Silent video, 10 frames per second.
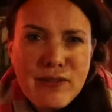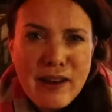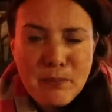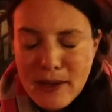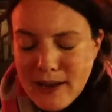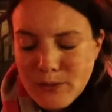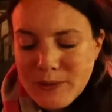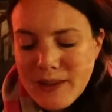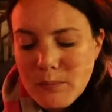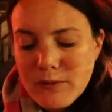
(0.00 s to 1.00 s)
of red meat, as
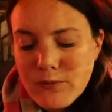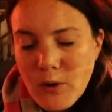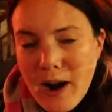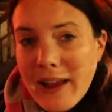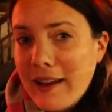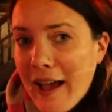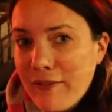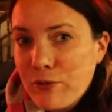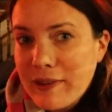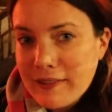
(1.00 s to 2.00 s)
we said before. I
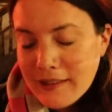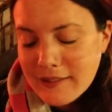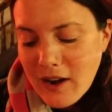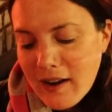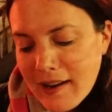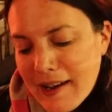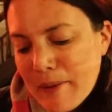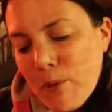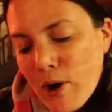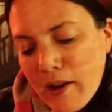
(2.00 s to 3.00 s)
have recently started
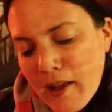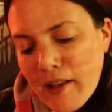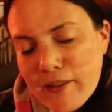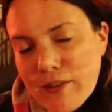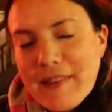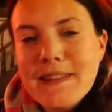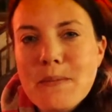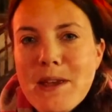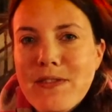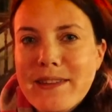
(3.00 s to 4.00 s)
eating pork, so this
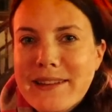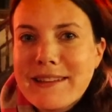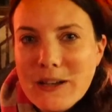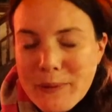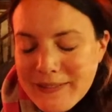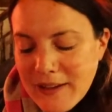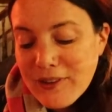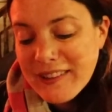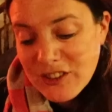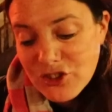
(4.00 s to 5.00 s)
to me feels a little bit
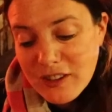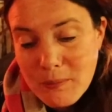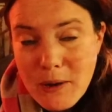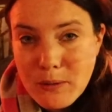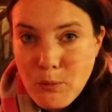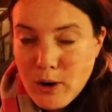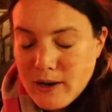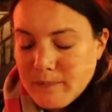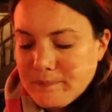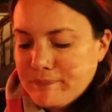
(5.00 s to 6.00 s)
safer because it's just made with pork.
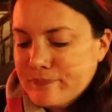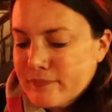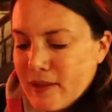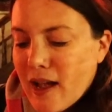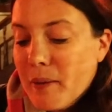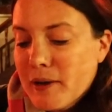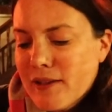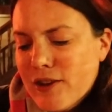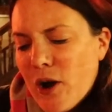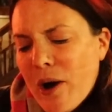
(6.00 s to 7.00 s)
I'm gonna
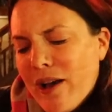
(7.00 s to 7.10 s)
give it a go.